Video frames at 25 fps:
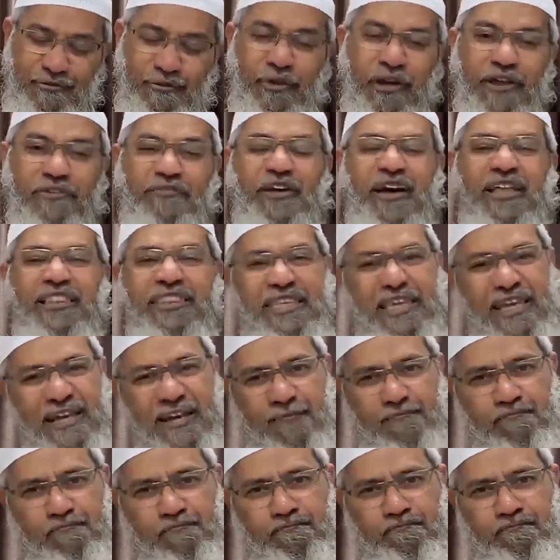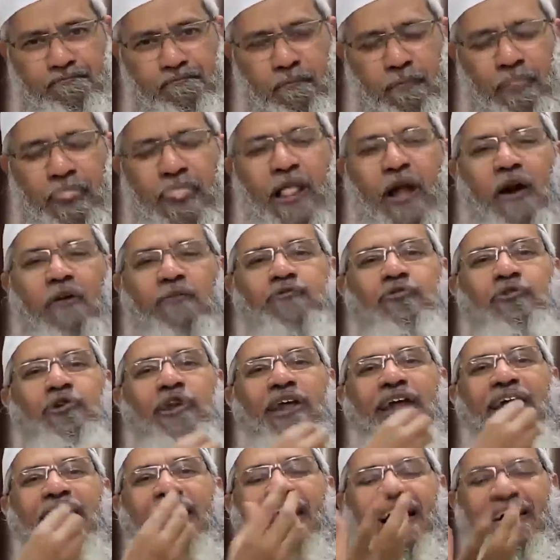Surah Fatiha, of
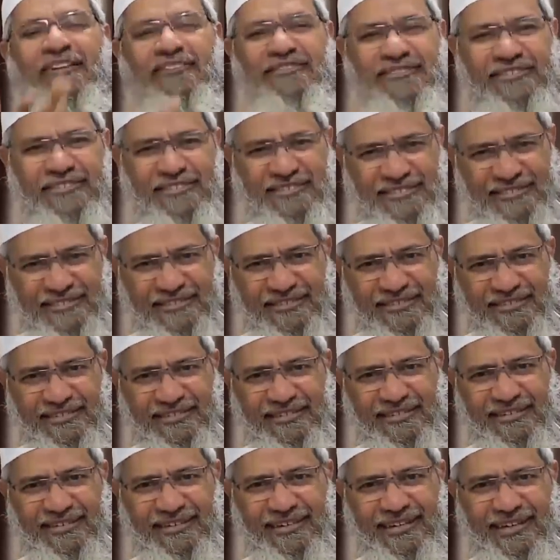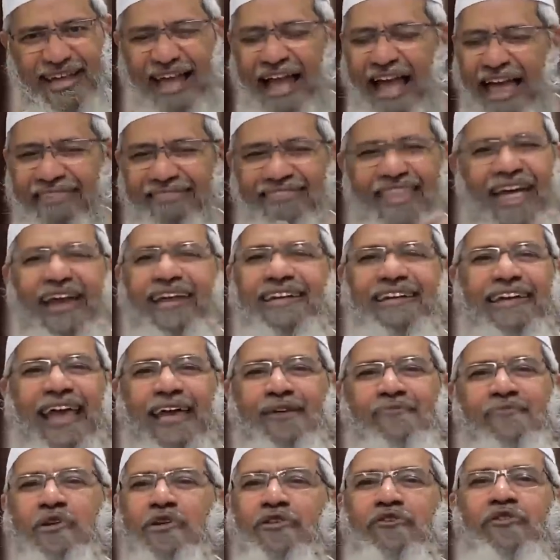Surah Ikhlas. And
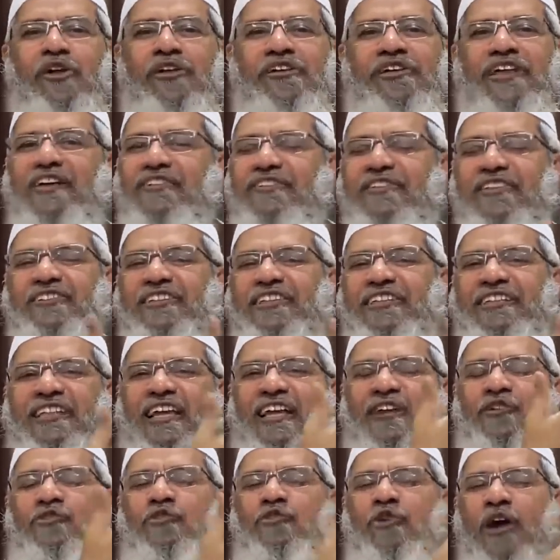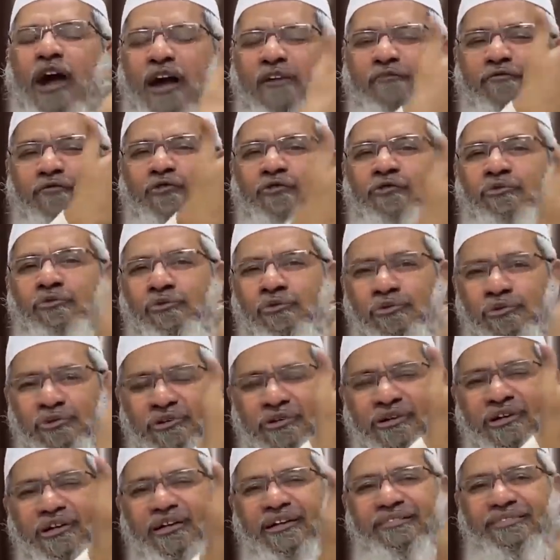that time it's not necessary that you have to
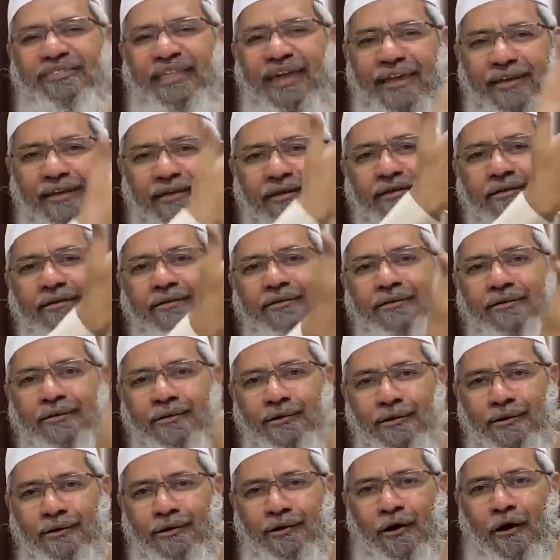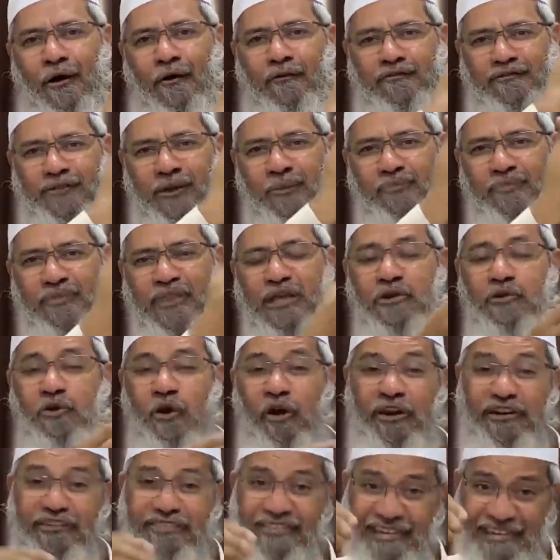think of
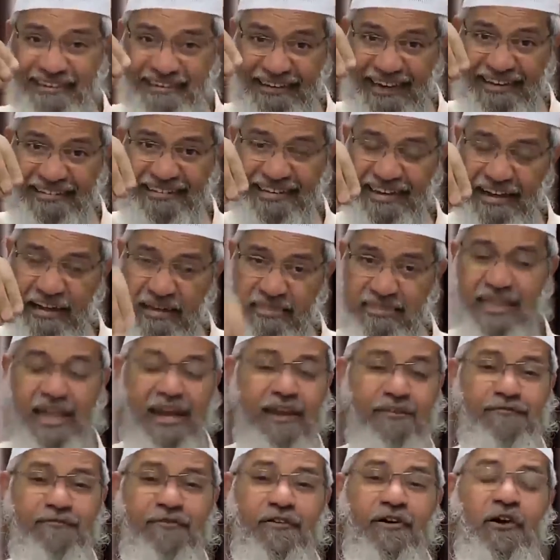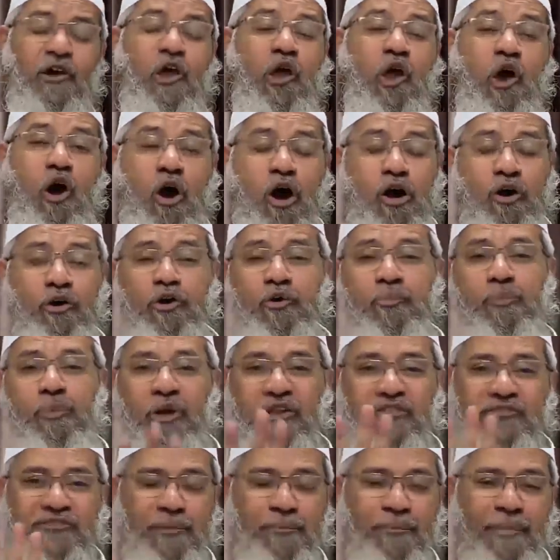something. Concentration itself
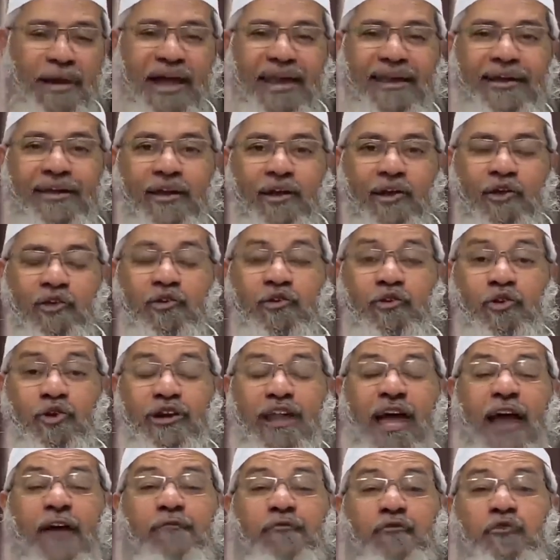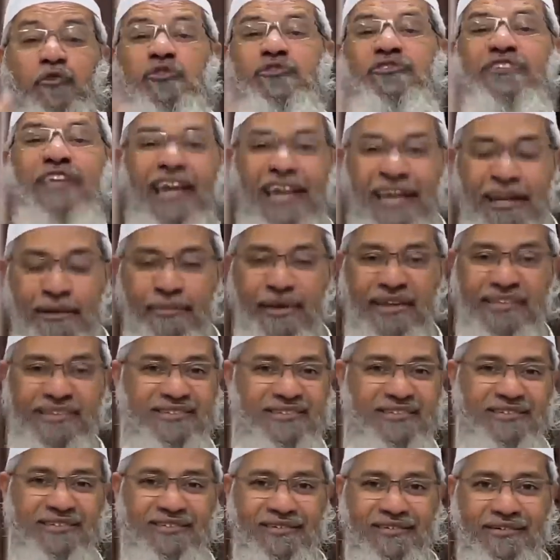occupies your mind. You don't have to see an
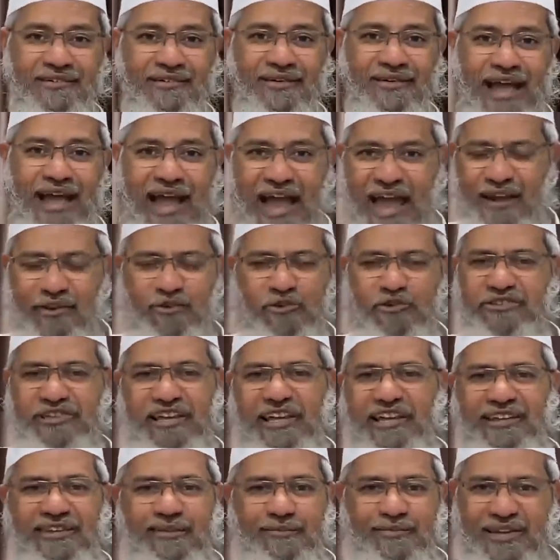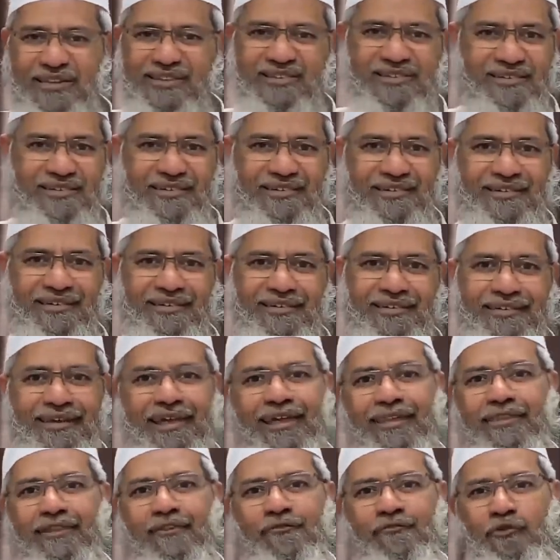image. I don't see an image.
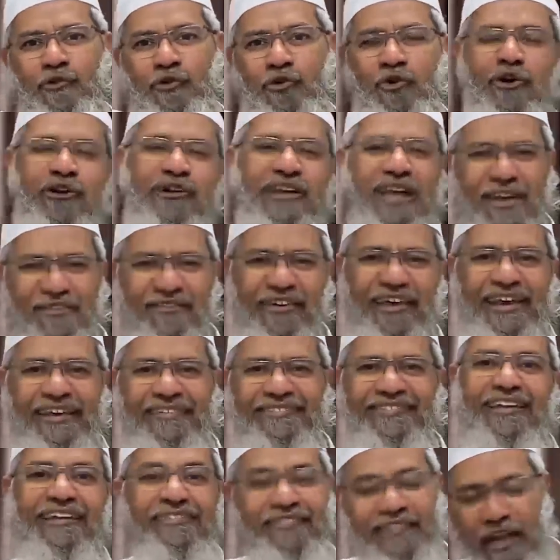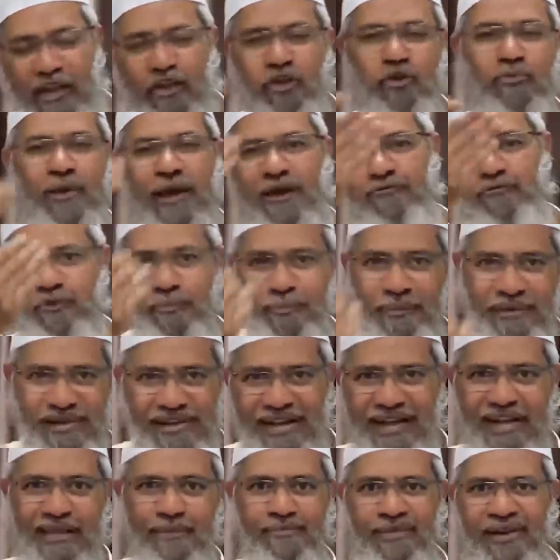Yes, if you don't have anything, then you may have to
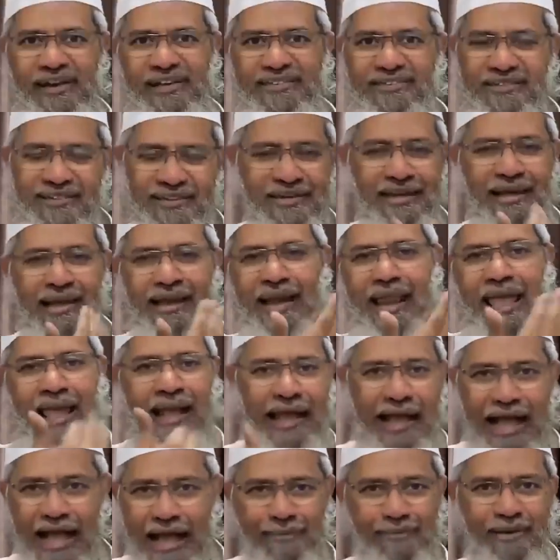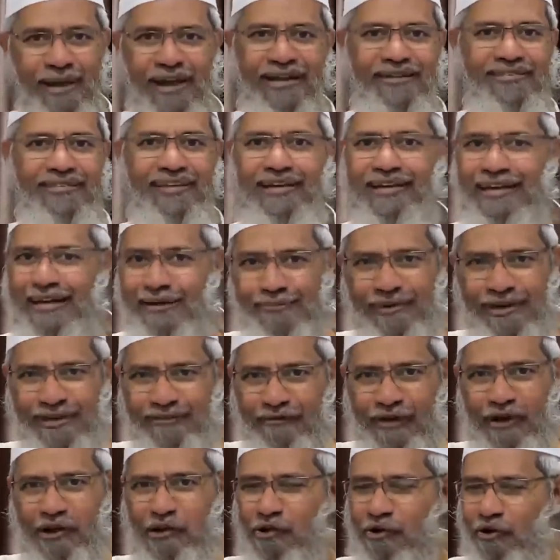bring an image, like Kaaba, etc.
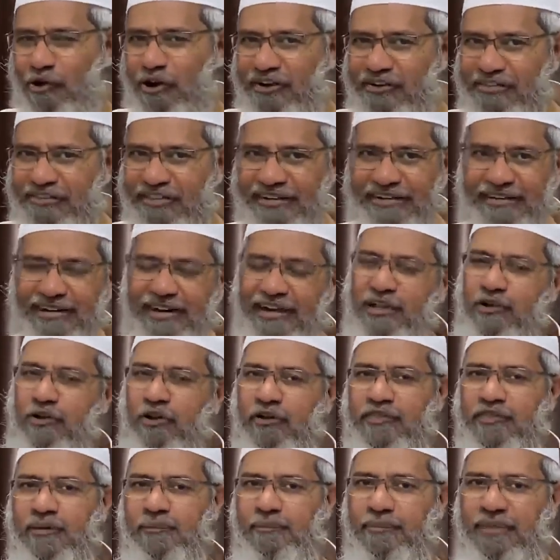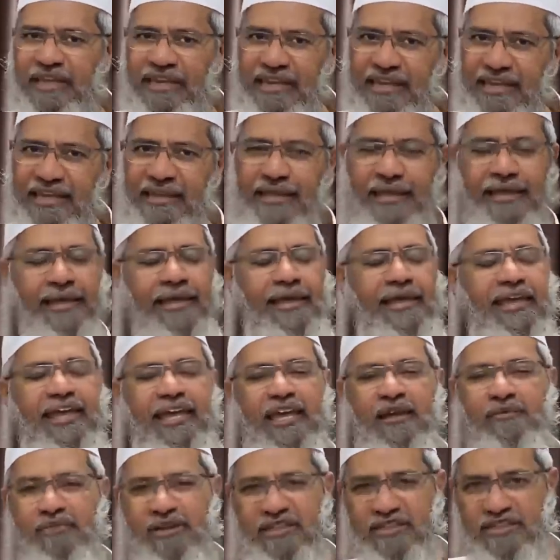But when you're concentrating on the meaning,
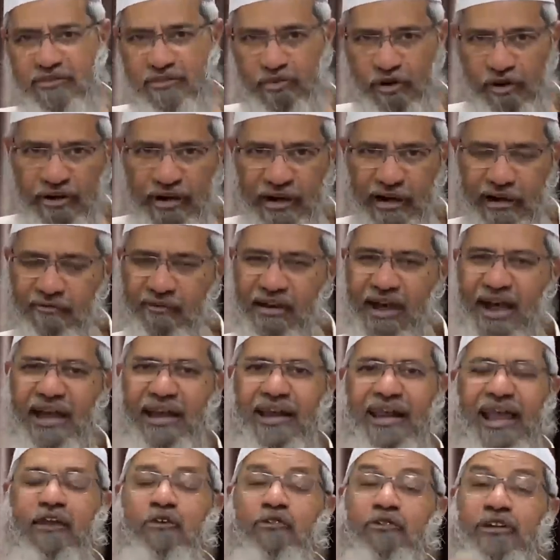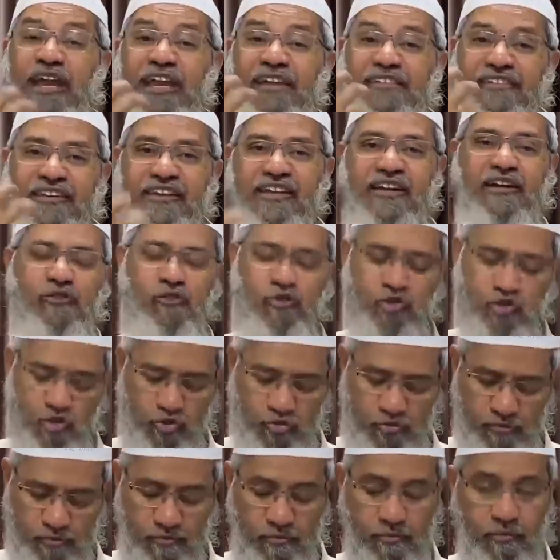image is not required and you'll get the real
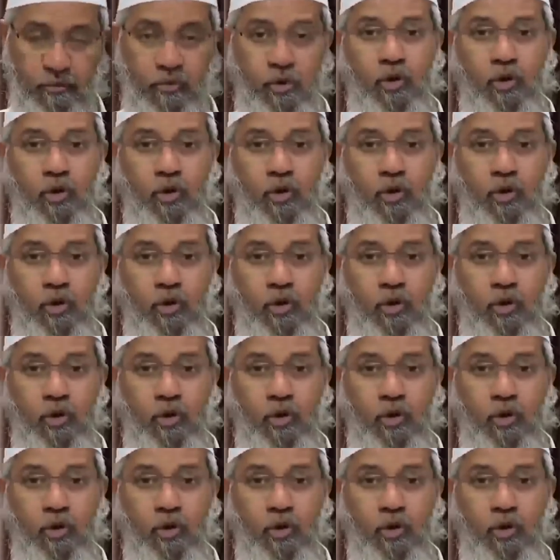Khushoo.